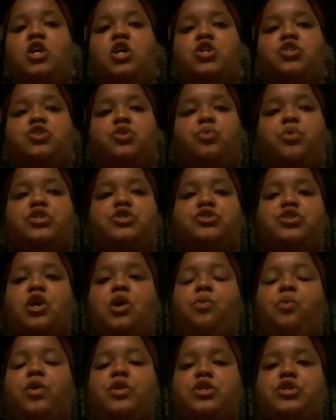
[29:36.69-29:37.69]
So what you
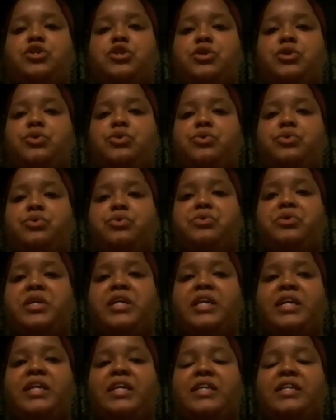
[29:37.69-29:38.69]
don't want to do
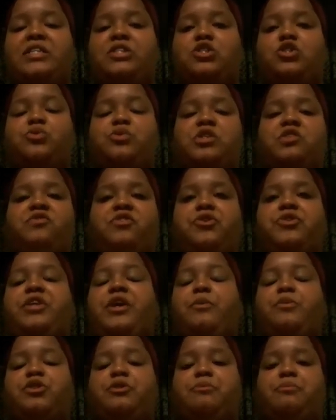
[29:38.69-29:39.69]
is to
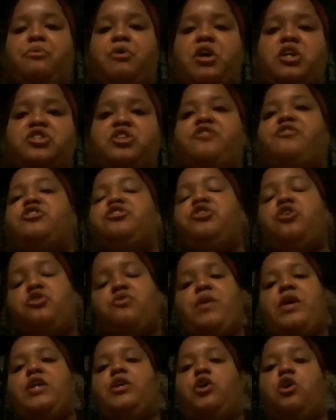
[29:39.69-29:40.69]
exfoliate with the brush and then turn
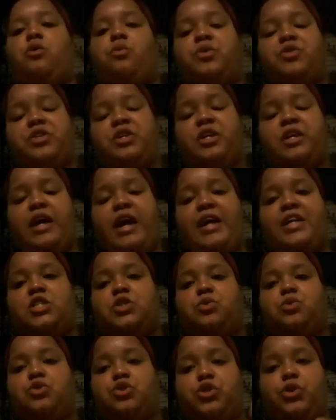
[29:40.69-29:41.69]
around and go on with the
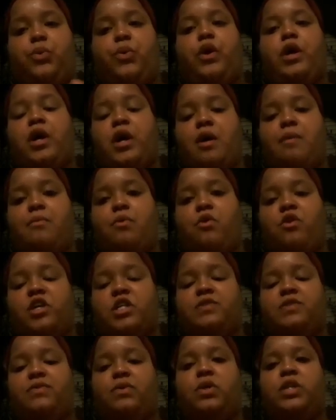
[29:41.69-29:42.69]
actual scrub or
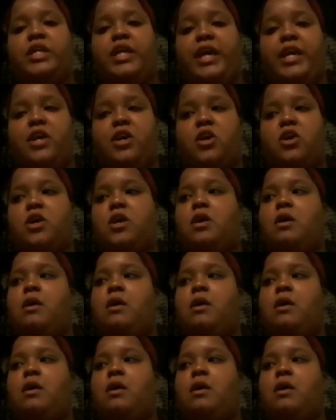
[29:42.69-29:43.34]
exfoliator,